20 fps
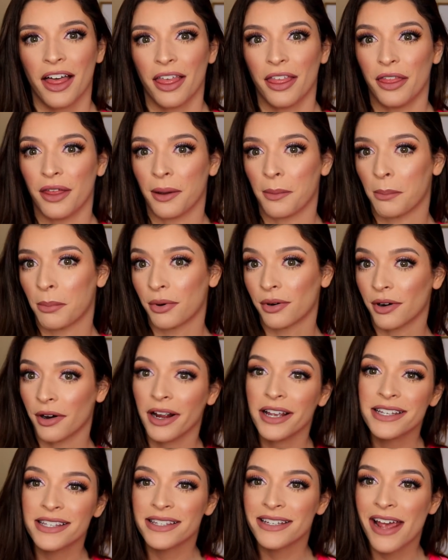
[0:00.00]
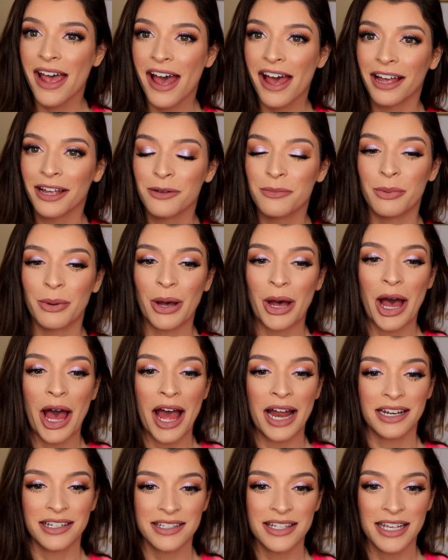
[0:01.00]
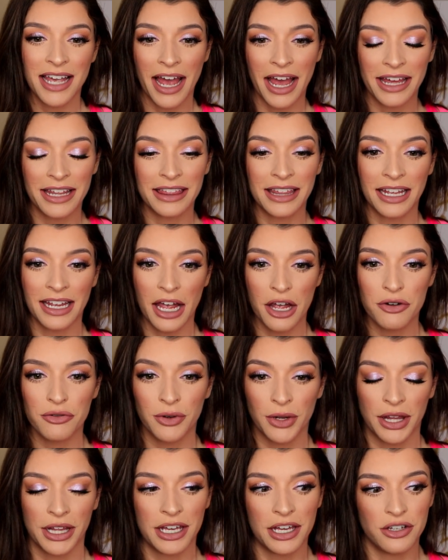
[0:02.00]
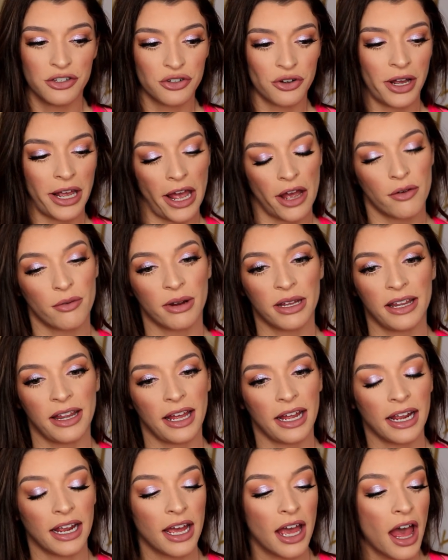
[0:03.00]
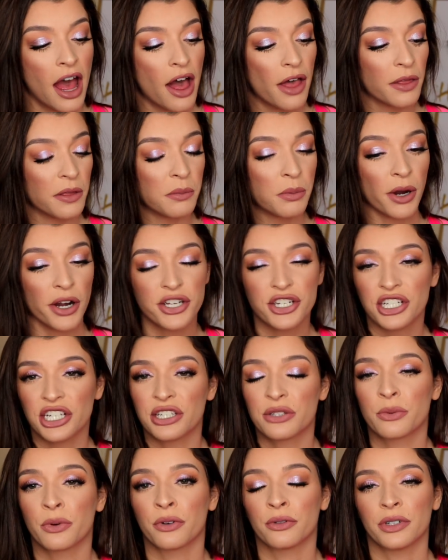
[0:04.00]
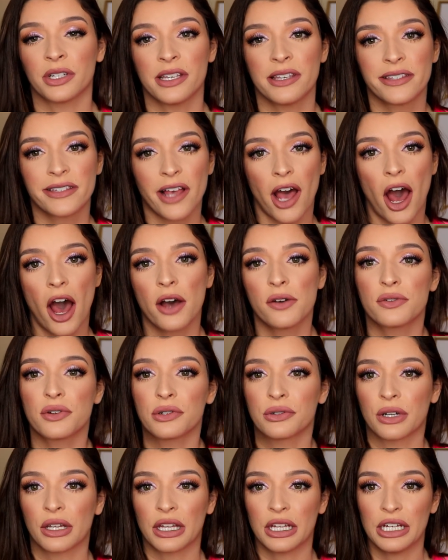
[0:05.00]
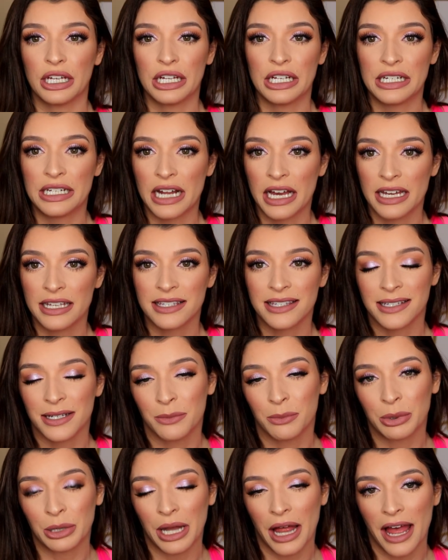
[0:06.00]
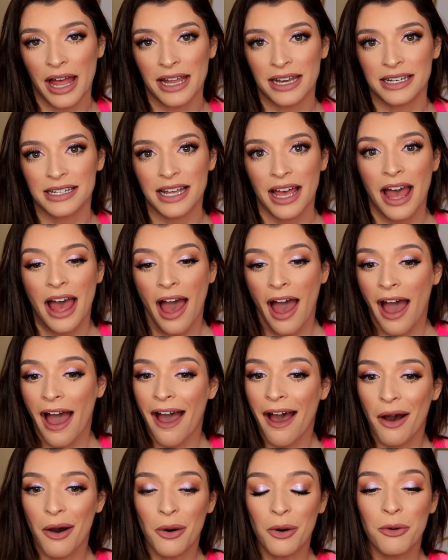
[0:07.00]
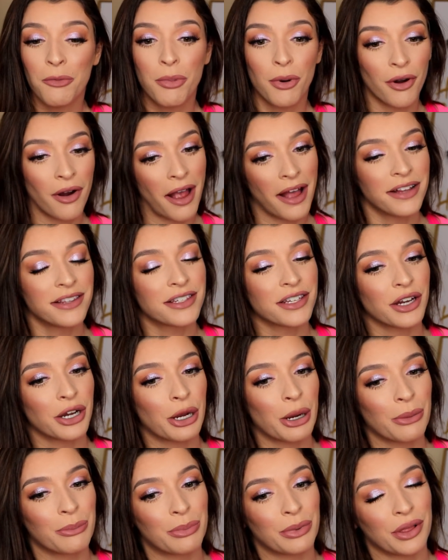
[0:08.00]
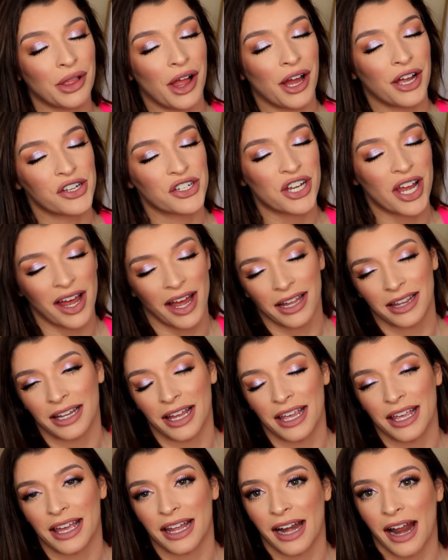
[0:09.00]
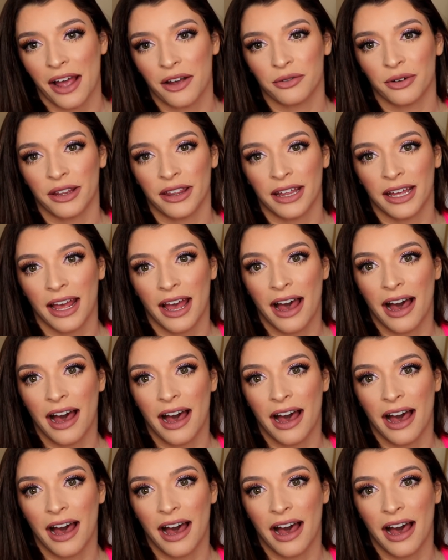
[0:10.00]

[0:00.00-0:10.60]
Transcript: the price tag, but honestly I think I really enjoy everything. The brushes were really soft, really nice to blend out bronzer, blush, highlight, and everything